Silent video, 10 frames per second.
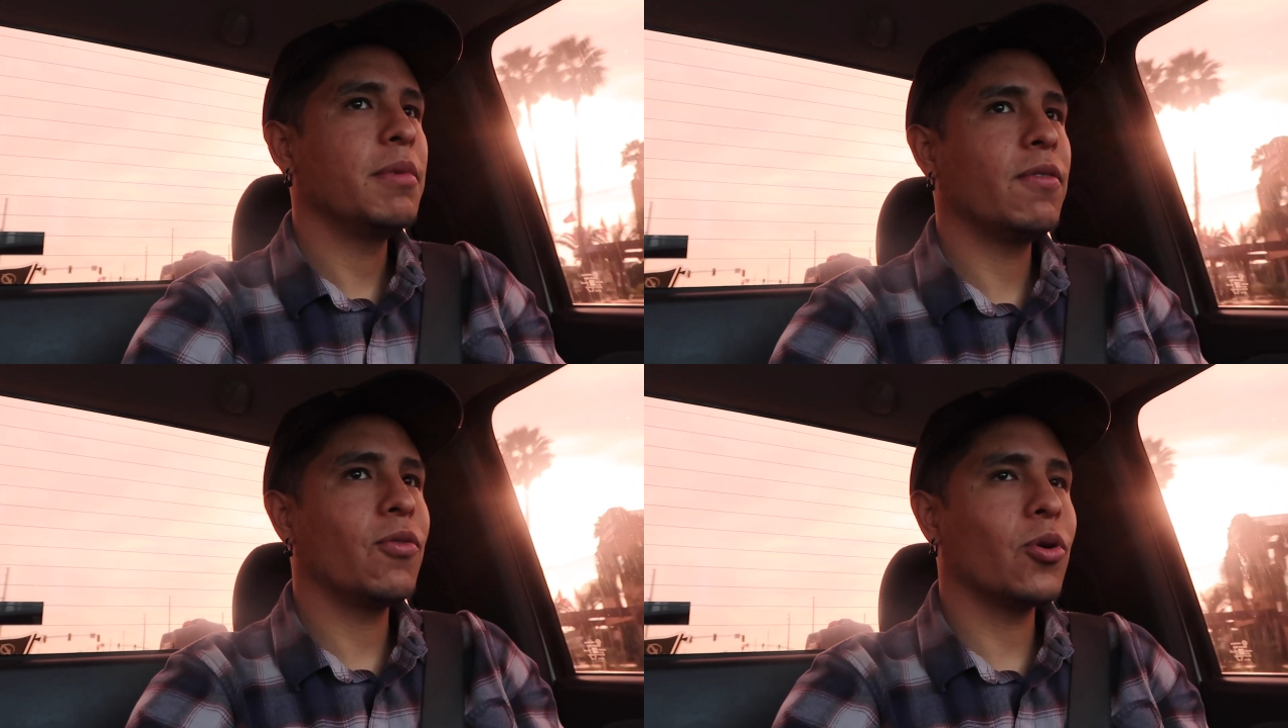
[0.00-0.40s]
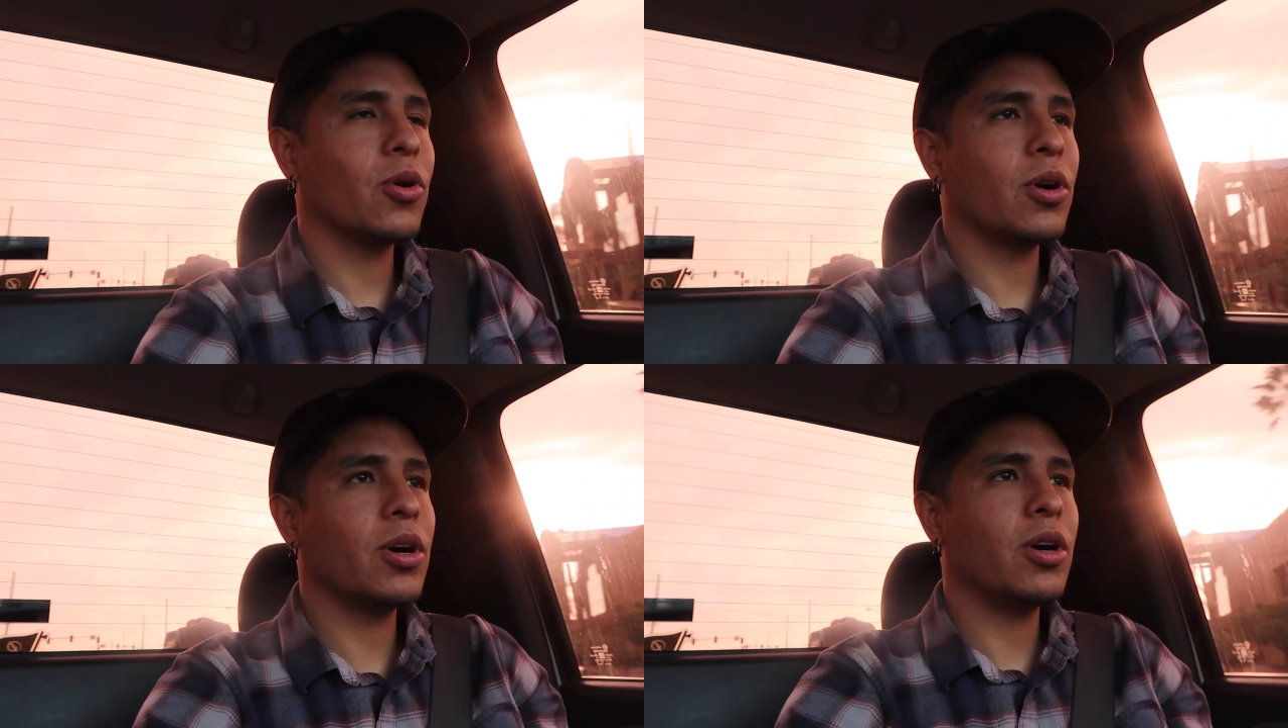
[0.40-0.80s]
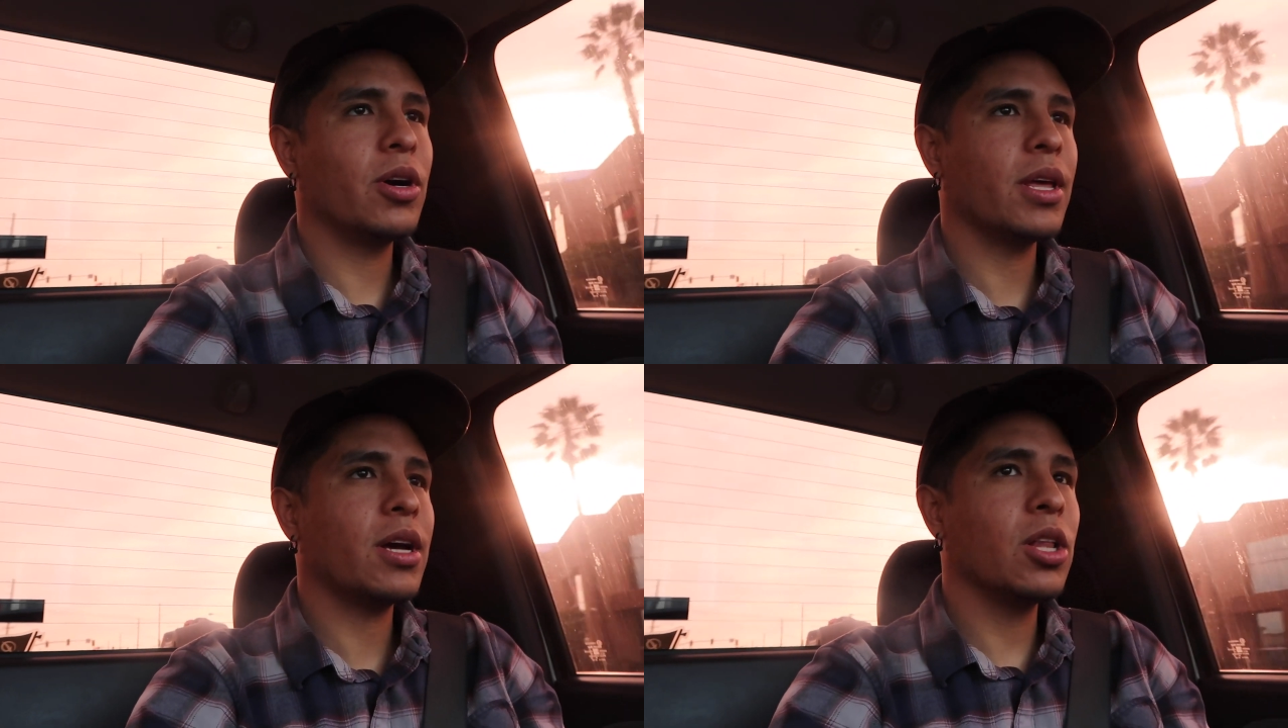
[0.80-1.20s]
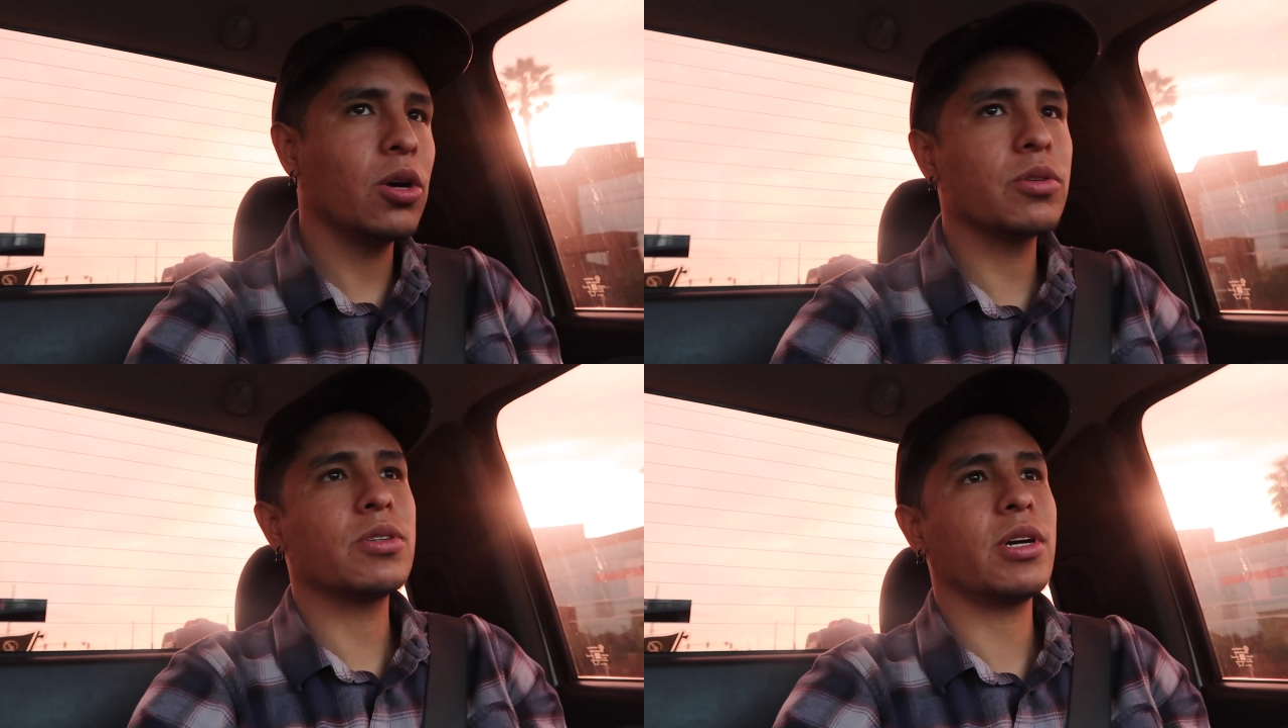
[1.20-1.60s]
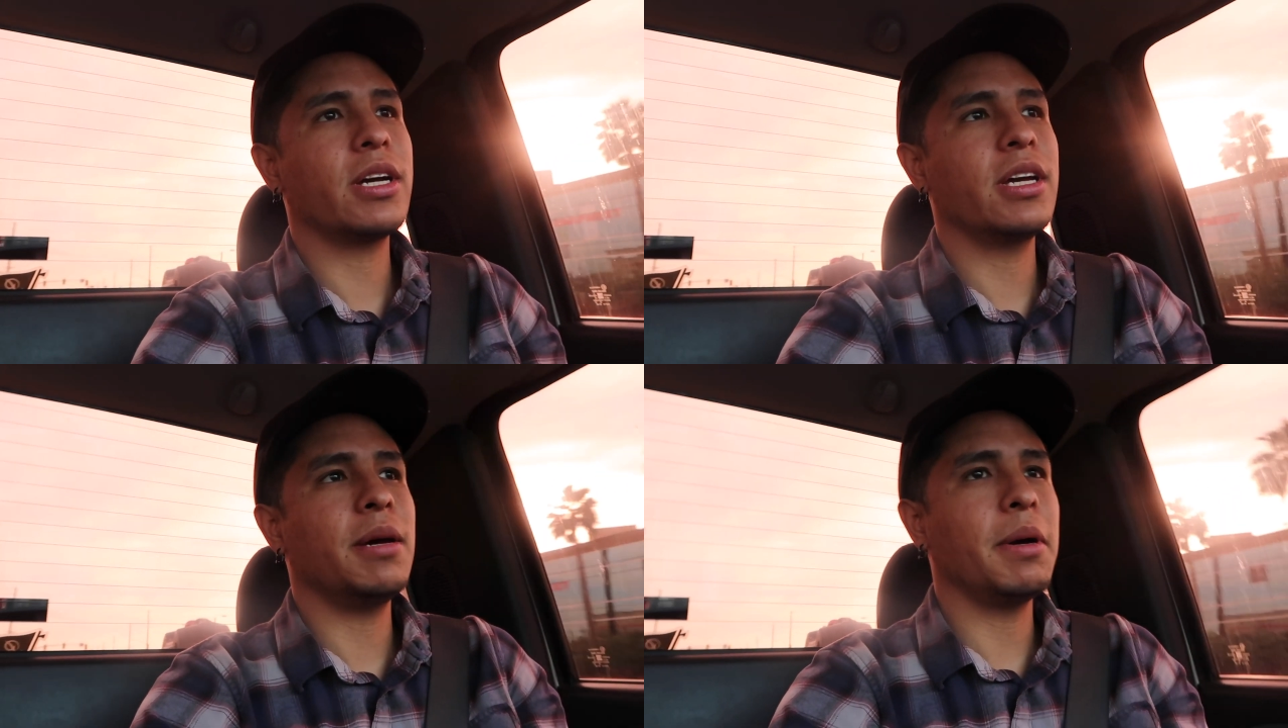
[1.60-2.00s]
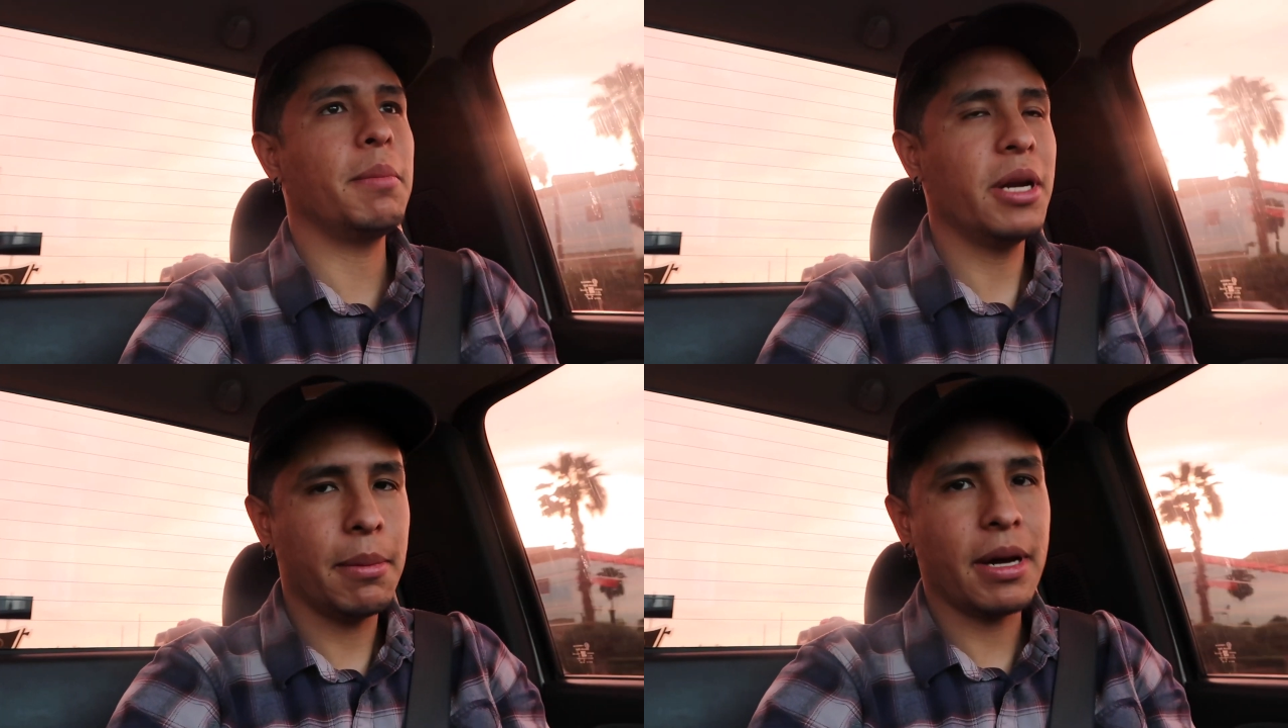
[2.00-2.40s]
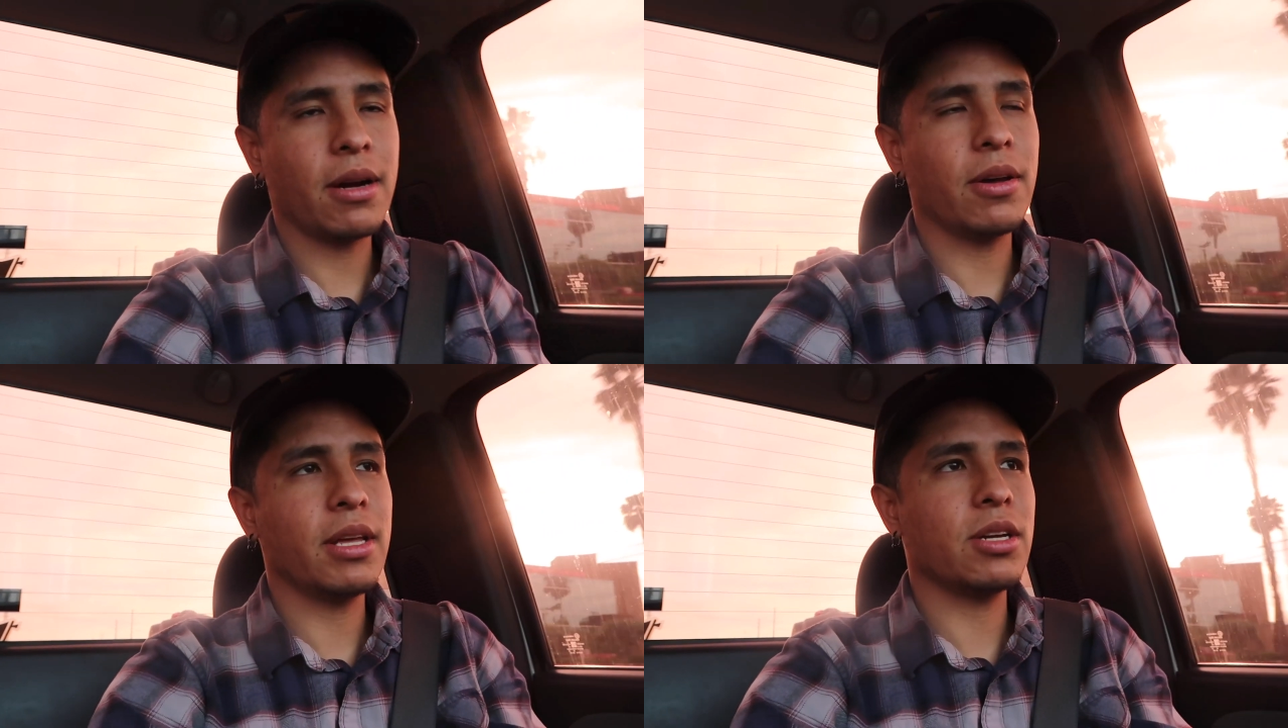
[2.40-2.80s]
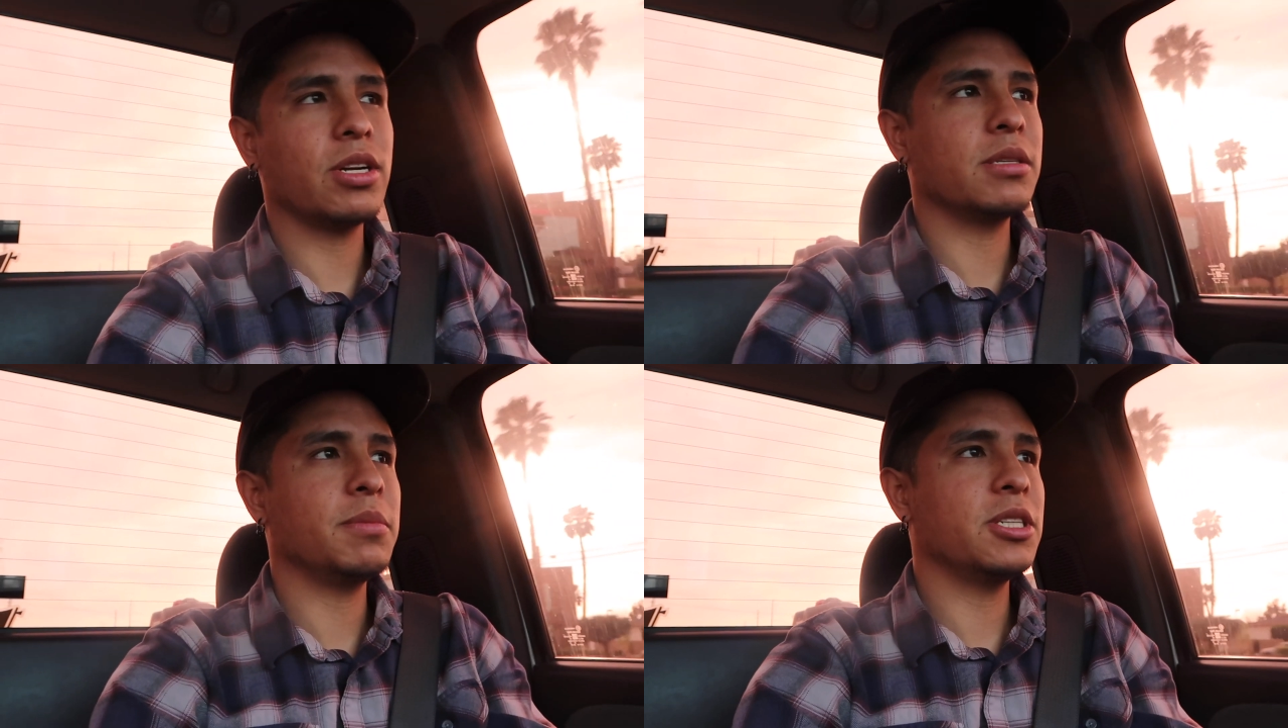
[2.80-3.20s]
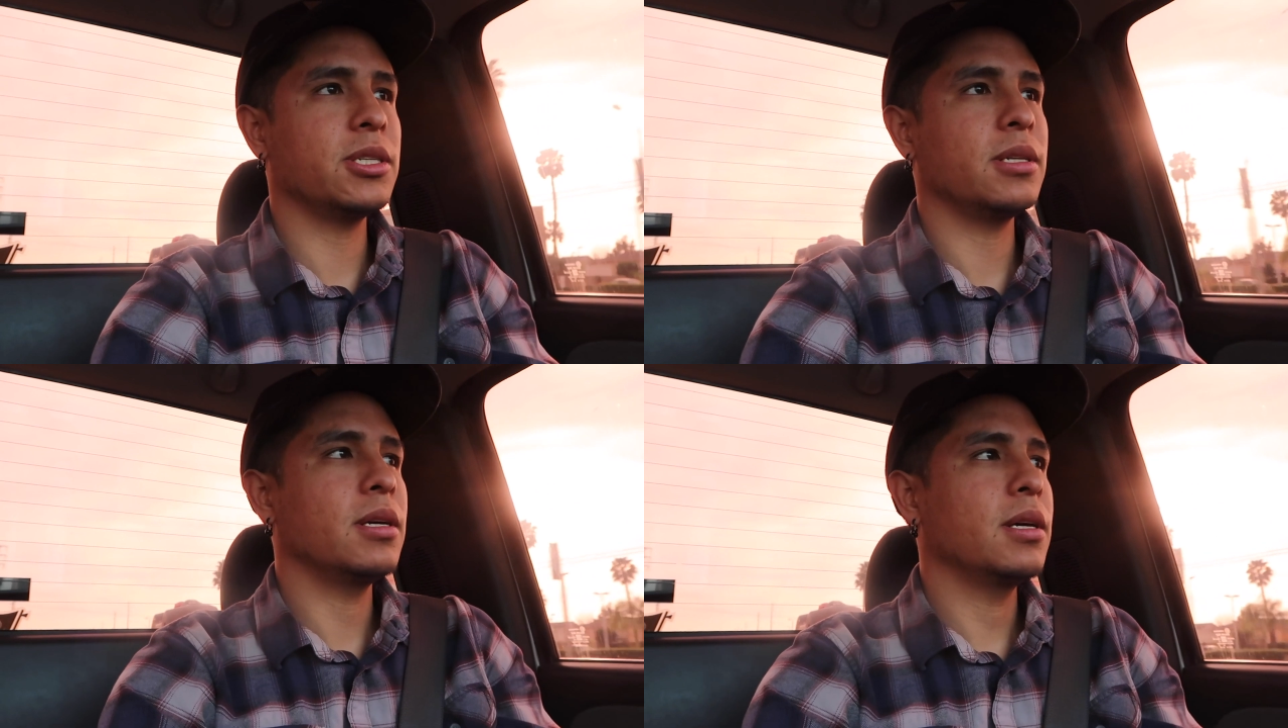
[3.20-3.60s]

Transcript: before they close, so I could get my money back on that transmission.